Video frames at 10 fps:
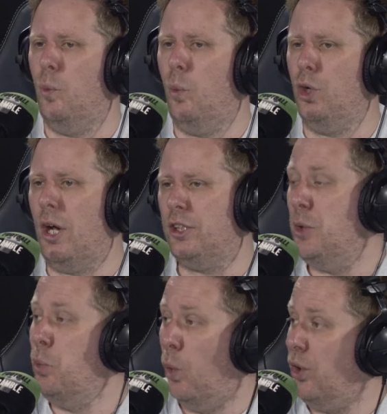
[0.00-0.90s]
what do you
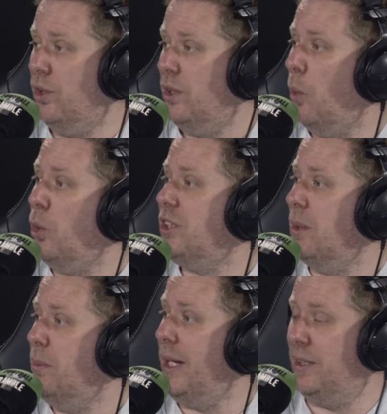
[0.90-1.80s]
actually want? Like, what does
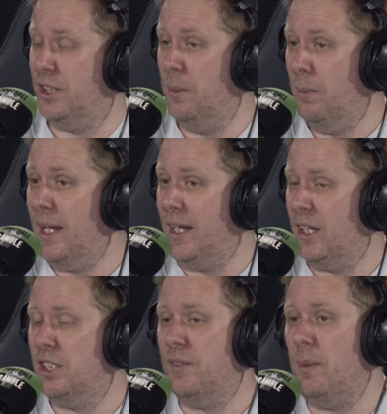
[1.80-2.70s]
it mean? Does it mean?
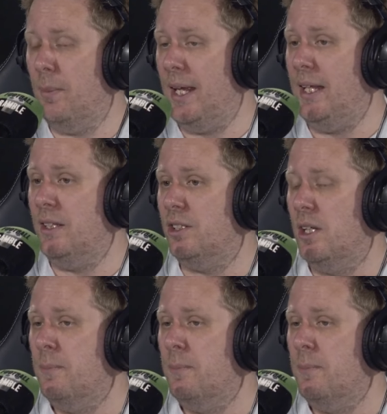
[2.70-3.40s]
Because if it means